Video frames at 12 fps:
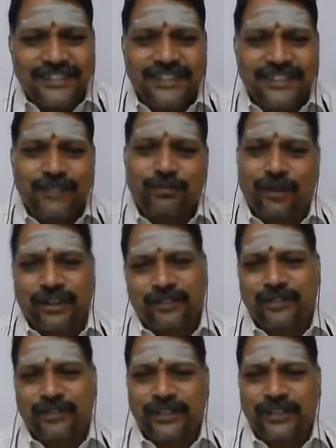the
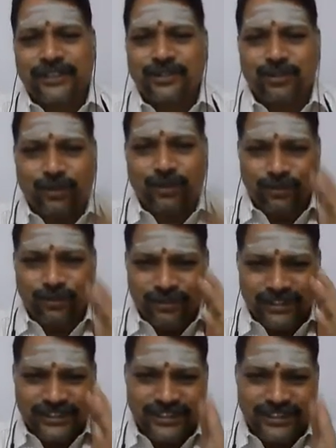productivity. So
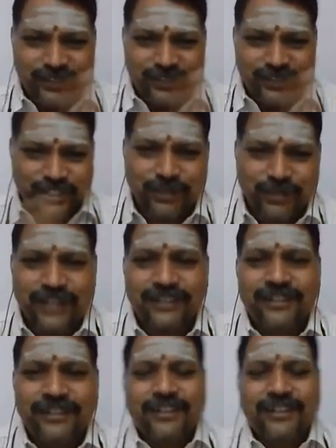this is the first part.
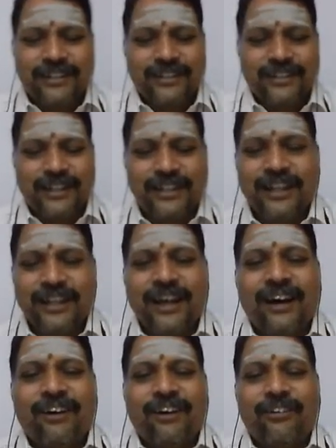Then
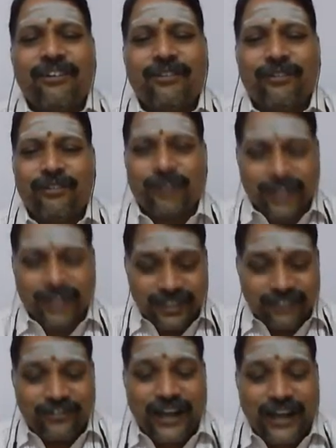what are
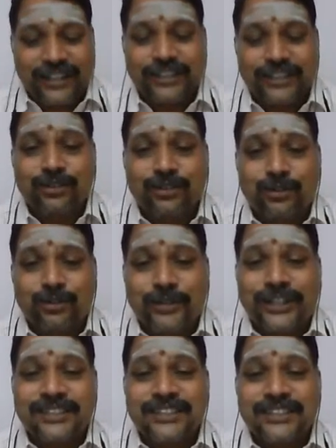the factors to be
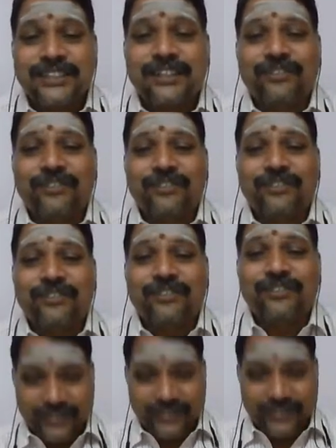considered for
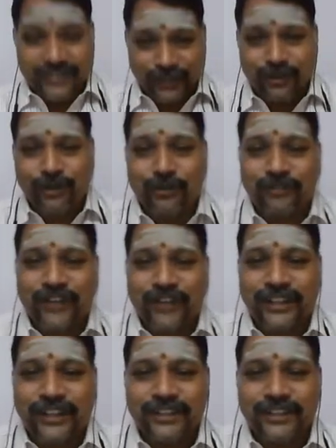this particular human
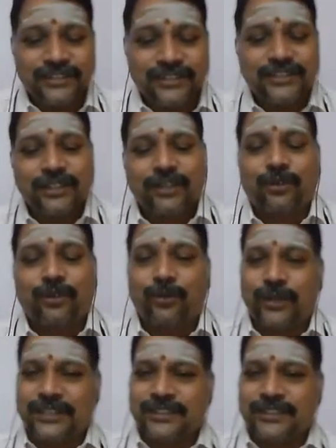factors is
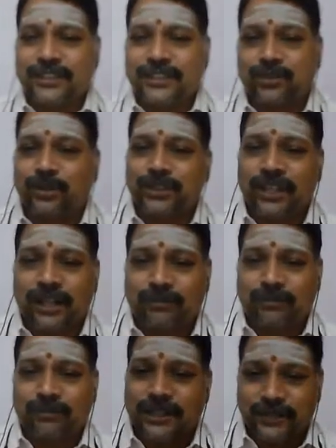one is the social
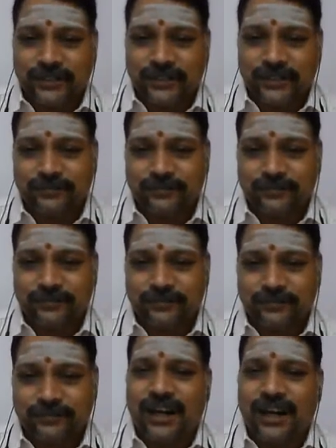atmosphere,
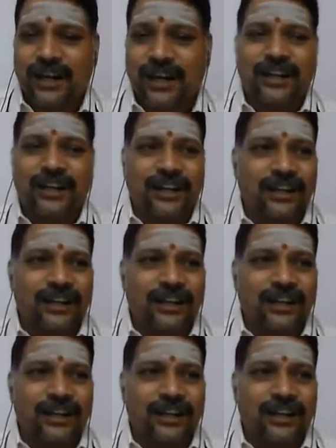and